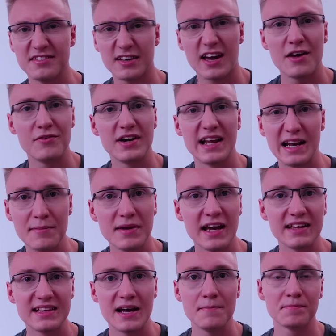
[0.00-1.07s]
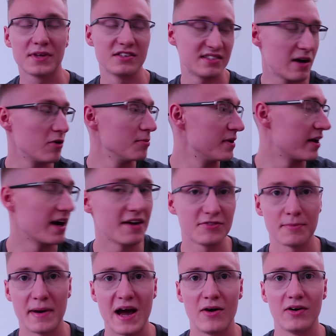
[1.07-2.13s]
as I can't really eliminate them because that would mean I'd have
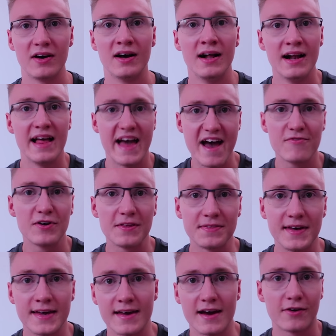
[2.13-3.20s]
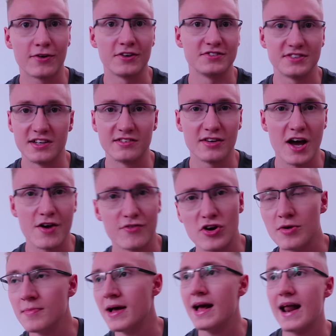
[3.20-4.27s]
to power everything across the entire
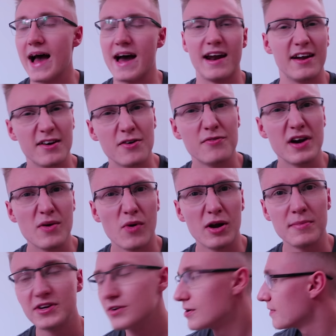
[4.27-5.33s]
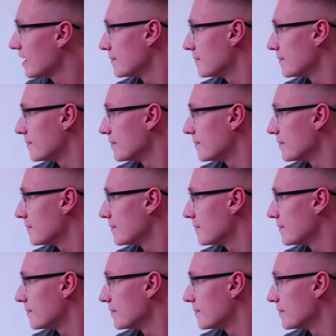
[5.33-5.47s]
room, and I don't really want to be doing